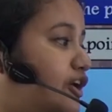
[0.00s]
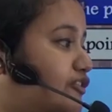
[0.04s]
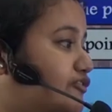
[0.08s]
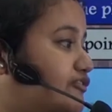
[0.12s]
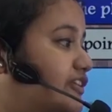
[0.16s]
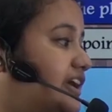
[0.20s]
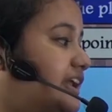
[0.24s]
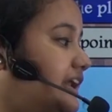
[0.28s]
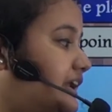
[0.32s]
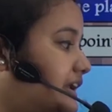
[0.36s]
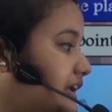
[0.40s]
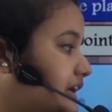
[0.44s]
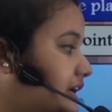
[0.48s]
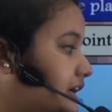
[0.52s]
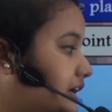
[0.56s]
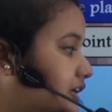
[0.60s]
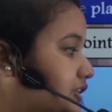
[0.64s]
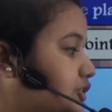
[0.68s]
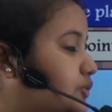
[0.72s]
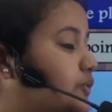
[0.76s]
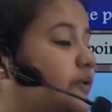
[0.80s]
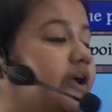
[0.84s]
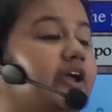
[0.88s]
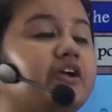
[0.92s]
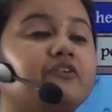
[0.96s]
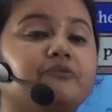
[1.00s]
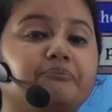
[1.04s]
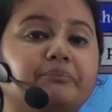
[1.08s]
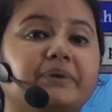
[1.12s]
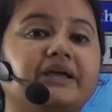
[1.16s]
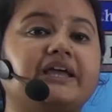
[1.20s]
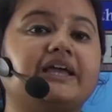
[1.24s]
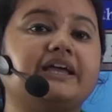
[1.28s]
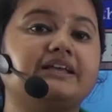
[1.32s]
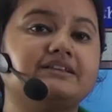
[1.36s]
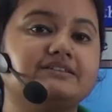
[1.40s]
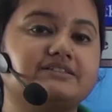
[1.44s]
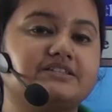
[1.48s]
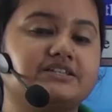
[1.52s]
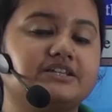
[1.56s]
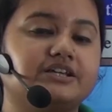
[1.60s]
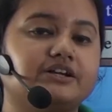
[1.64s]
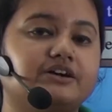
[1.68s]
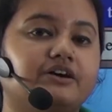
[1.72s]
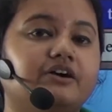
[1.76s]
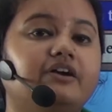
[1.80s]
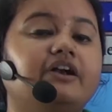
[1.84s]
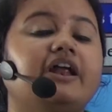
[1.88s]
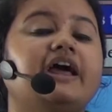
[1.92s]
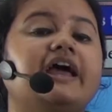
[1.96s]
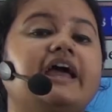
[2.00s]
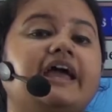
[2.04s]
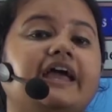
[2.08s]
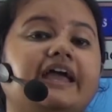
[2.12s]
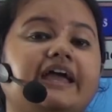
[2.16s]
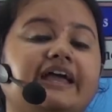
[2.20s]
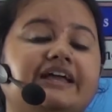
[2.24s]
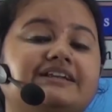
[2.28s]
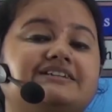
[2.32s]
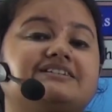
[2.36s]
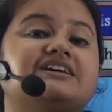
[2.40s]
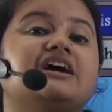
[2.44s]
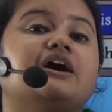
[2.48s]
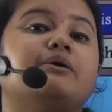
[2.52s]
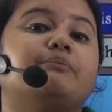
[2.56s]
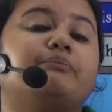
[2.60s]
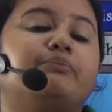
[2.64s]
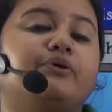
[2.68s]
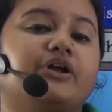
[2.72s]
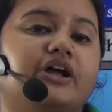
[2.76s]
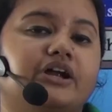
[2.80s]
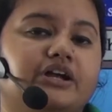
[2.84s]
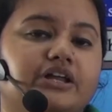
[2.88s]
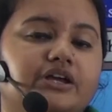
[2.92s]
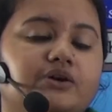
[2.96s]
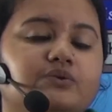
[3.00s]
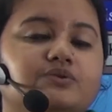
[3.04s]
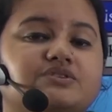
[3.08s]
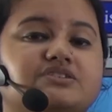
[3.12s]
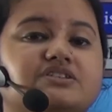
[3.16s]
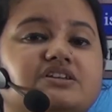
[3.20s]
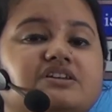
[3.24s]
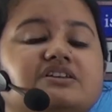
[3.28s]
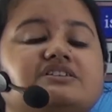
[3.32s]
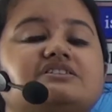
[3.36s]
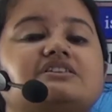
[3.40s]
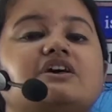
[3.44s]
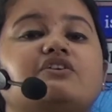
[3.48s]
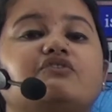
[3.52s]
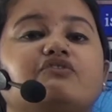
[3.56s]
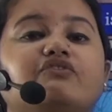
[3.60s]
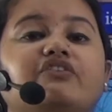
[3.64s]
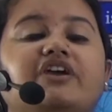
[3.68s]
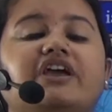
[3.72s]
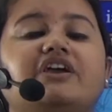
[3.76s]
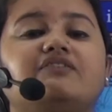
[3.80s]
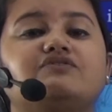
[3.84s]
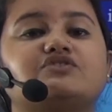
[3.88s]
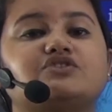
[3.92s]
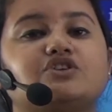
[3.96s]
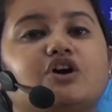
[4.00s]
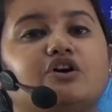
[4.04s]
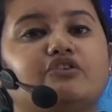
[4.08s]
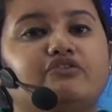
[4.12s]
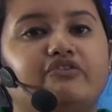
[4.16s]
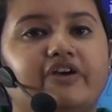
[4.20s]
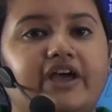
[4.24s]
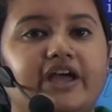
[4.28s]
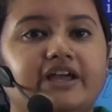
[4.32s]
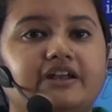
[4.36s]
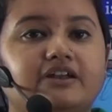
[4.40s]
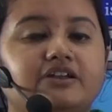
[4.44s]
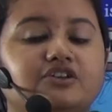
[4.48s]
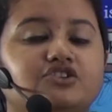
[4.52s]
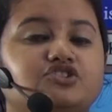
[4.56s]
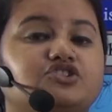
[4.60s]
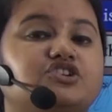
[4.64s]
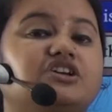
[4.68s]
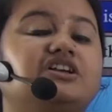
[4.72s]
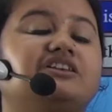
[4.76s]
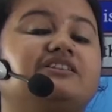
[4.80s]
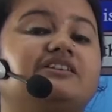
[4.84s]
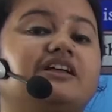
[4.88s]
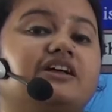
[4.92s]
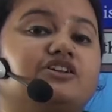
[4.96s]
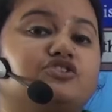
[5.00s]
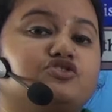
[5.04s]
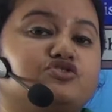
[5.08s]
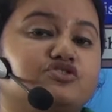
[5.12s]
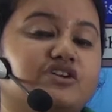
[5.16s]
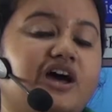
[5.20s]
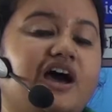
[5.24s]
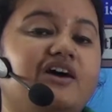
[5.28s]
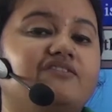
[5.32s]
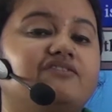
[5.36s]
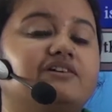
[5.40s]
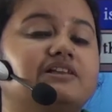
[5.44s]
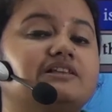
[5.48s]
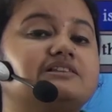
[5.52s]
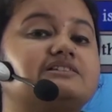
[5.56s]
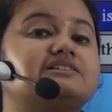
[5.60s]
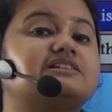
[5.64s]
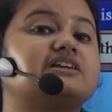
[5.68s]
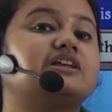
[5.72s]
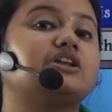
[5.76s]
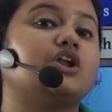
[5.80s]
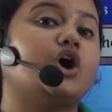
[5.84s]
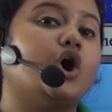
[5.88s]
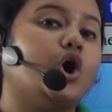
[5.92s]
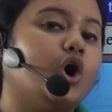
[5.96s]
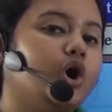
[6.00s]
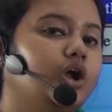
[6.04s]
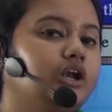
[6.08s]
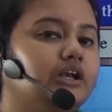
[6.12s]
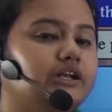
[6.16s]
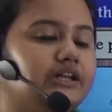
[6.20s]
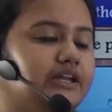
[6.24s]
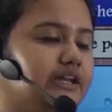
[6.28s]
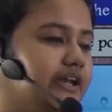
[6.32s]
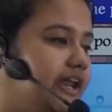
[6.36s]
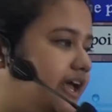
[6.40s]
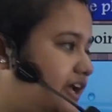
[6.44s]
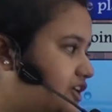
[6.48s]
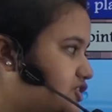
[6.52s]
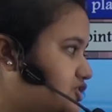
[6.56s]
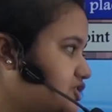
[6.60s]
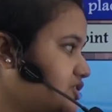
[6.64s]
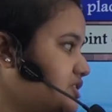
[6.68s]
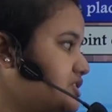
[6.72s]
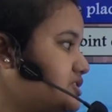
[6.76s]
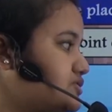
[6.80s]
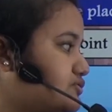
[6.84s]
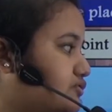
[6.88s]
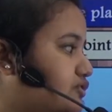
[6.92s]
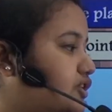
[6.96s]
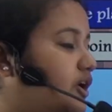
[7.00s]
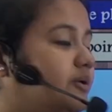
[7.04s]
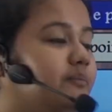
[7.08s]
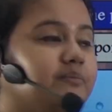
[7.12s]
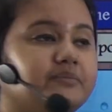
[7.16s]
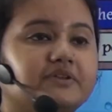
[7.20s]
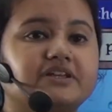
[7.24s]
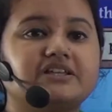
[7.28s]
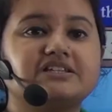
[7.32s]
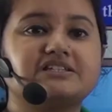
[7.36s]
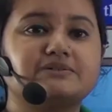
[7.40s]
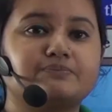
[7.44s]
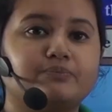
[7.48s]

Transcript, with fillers: when an earthquake begins here, it produces waves of energy that travels in all directions from this